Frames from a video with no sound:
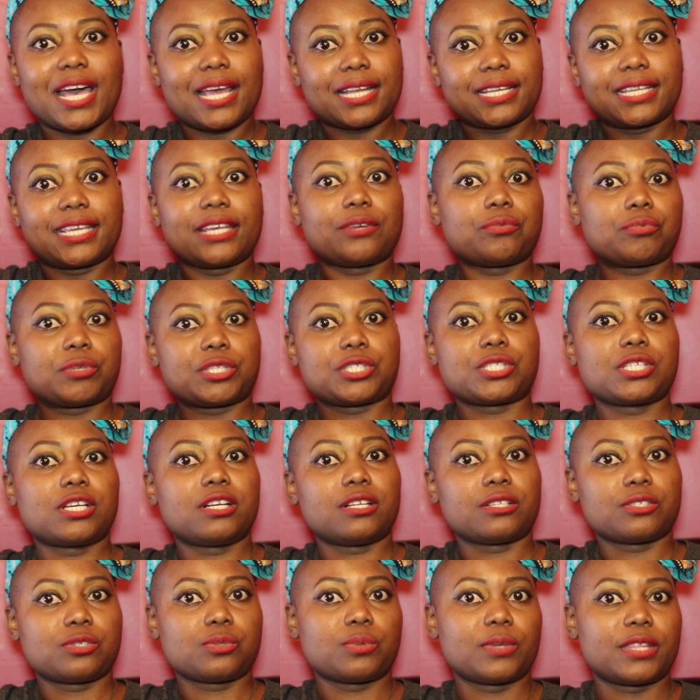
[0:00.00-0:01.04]
You can't get
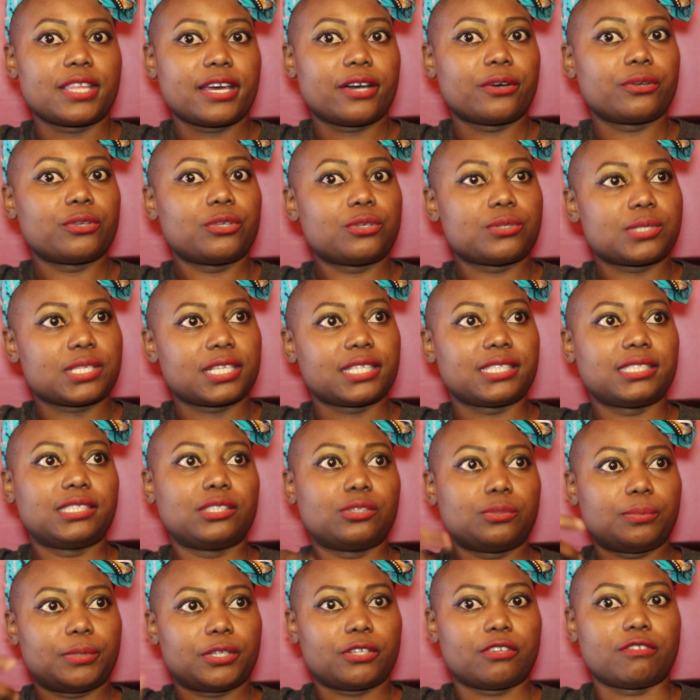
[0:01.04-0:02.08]
results without using a
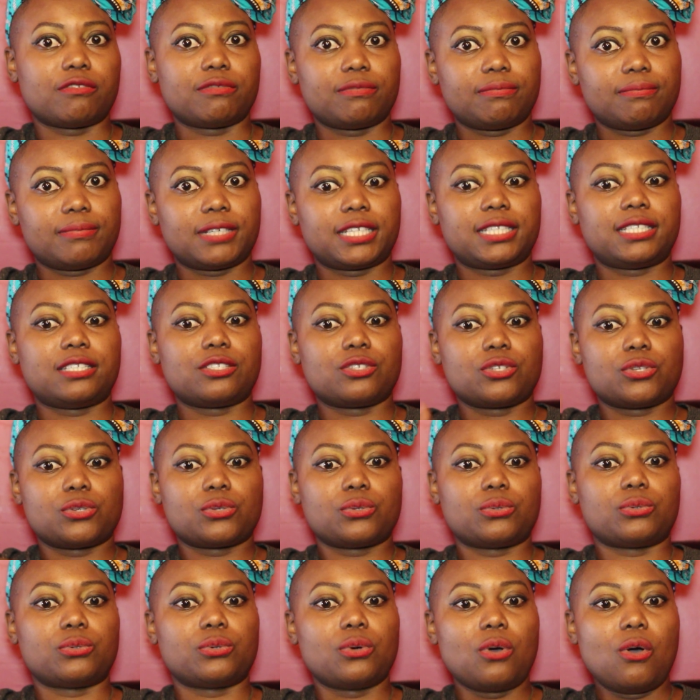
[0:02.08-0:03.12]
little bit of money
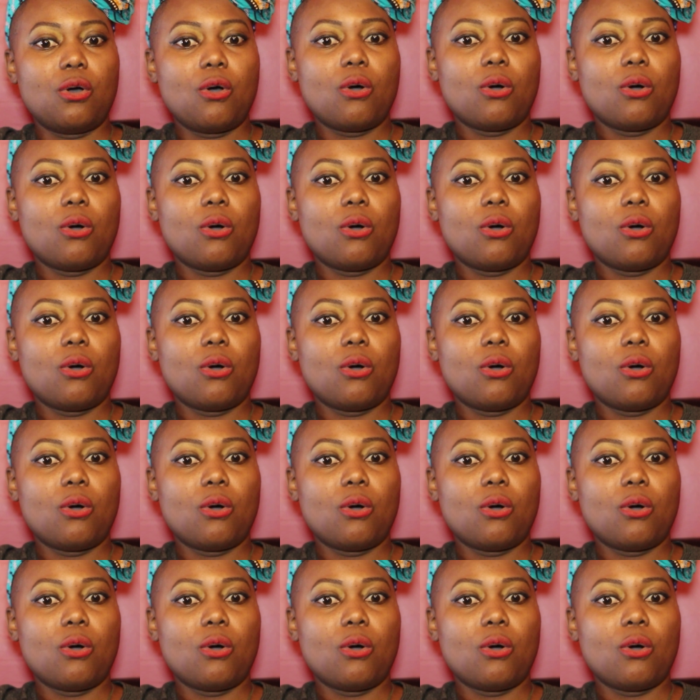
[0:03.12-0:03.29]
to